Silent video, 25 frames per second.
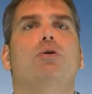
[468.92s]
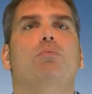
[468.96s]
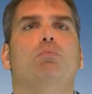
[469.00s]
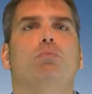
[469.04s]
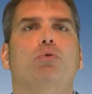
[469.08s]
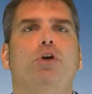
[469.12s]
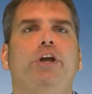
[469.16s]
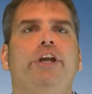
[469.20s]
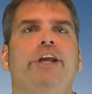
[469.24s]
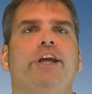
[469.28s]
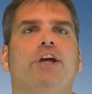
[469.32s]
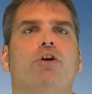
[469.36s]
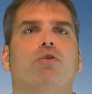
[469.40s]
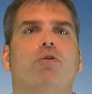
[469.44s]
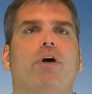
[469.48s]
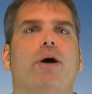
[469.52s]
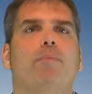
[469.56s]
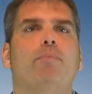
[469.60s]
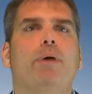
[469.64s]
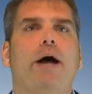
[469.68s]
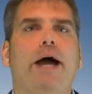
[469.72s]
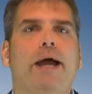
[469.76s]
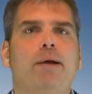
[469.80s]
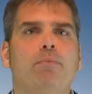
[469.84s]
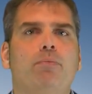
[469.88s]
Breeding
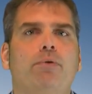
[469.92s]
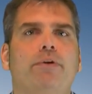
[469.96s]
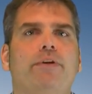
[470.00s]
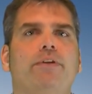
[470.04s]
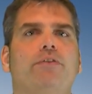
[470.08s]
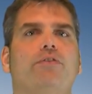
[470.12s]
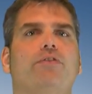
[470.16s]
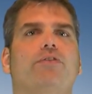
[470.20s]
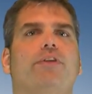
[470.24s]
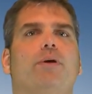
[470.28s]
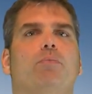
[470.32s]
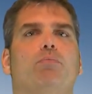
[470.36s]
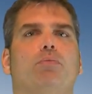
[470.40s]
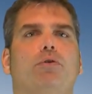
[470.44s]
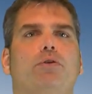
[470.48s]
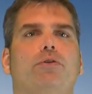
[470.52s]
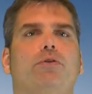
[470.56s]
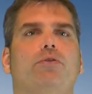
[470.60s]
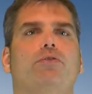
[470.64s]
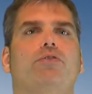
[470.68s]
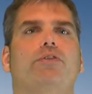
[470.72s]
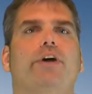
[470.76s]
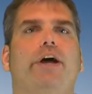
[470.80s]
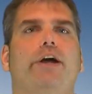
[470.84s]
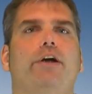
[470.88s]
crop hybrids that
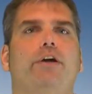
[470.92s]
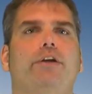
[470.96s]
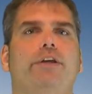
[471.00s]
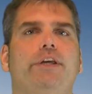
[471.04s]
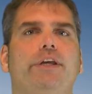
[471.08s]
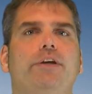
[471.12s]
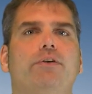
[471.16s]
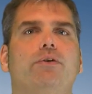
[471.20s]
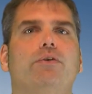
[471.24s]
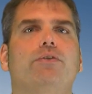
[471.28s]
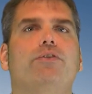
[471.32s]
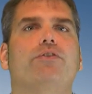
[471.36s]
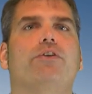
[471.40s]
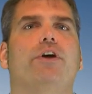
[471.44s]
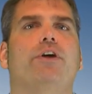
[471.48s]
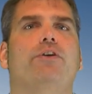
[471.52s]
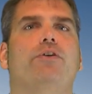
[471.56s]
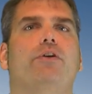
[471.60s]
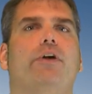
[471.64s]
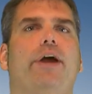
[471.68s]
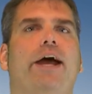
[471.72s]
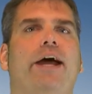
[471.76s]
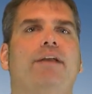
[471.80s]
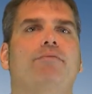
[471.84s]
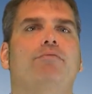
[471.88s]
produced higher yields
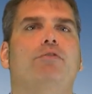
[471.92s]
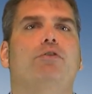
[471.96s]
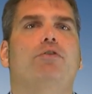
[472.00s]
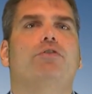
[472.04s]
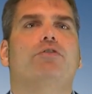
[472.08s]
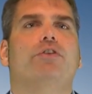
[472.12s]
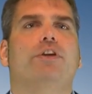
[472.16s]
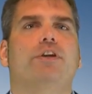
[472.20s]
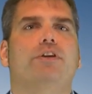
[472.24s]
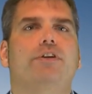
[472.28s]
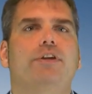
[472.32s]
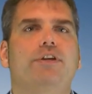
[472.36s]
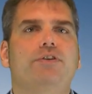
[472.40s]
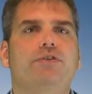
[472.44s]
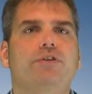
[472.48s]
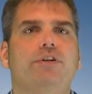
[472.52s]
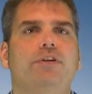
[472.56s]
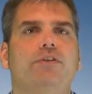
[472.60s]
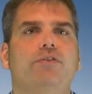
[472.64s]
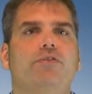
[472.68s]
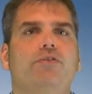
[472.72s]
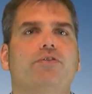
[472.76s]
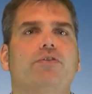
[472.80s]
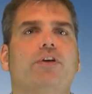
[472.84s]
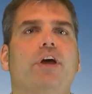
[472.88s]
under adverse
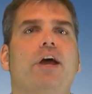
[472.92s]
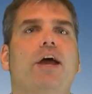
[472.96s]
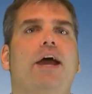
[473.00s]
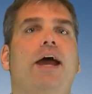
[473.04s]
conditions,